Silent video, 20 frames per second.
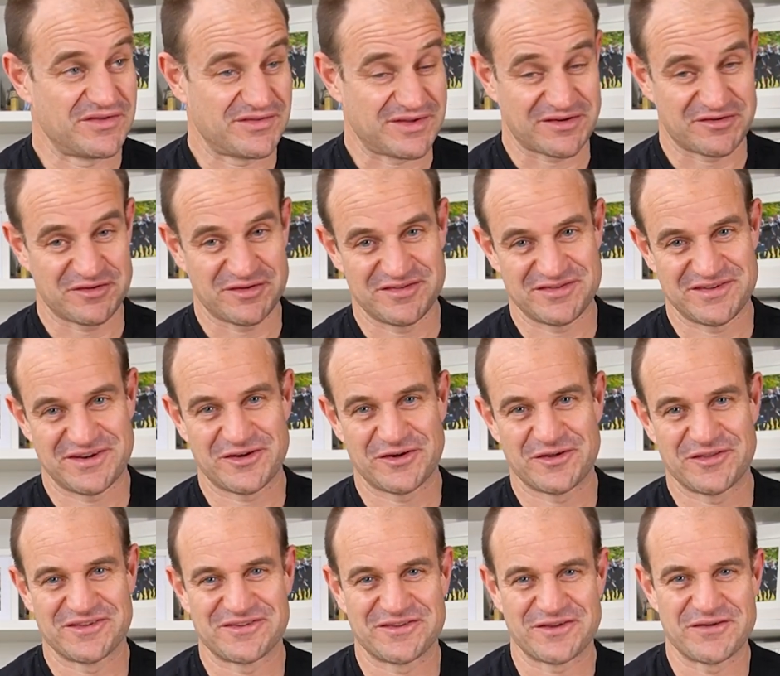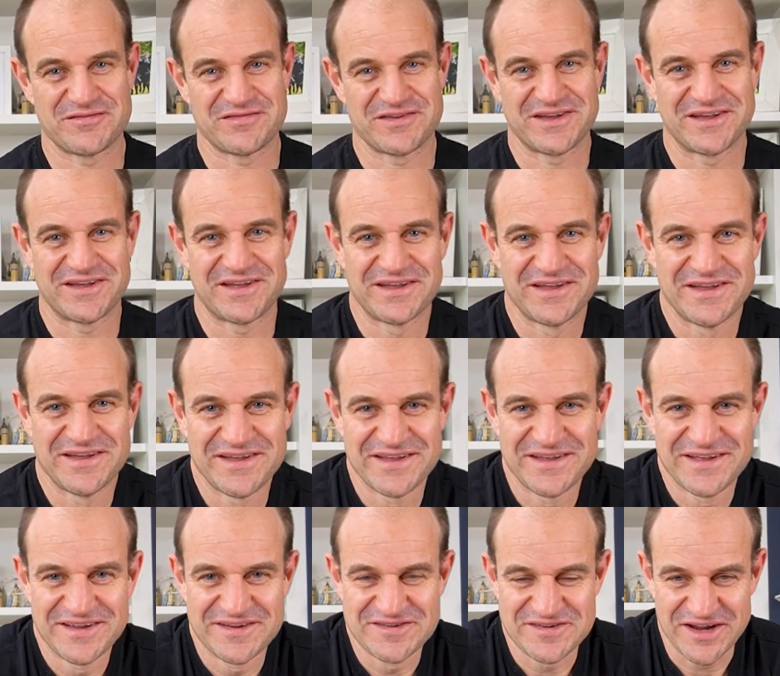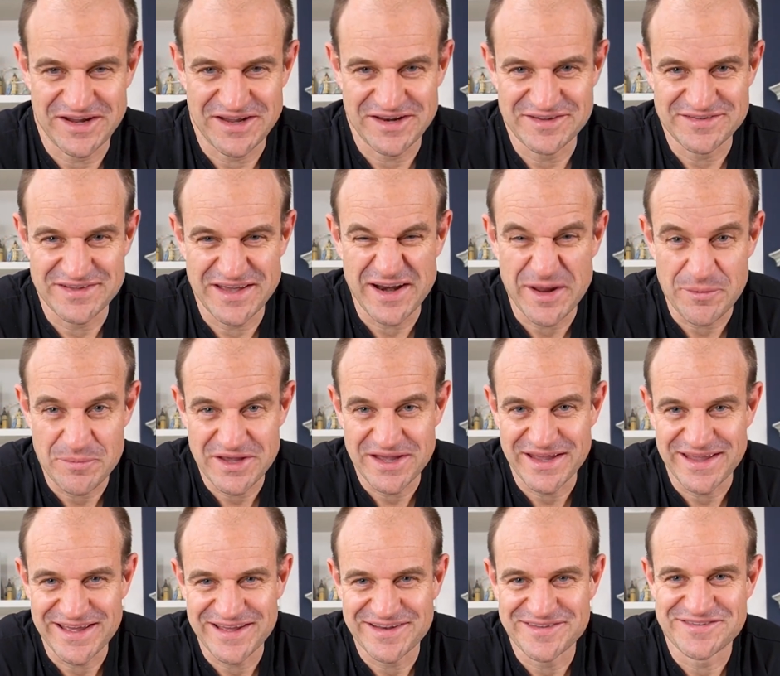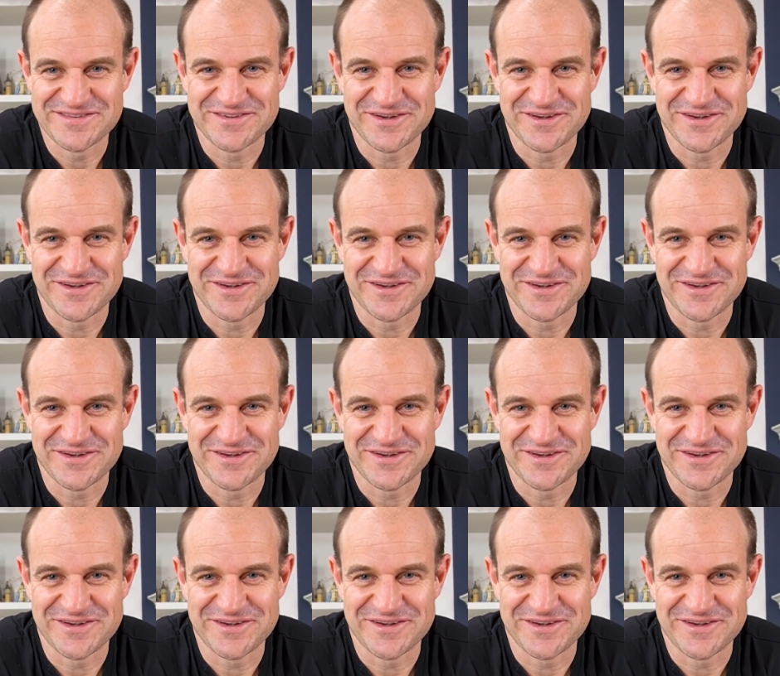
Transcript: He's actually sitting on the sofa here, shaking his head at me again.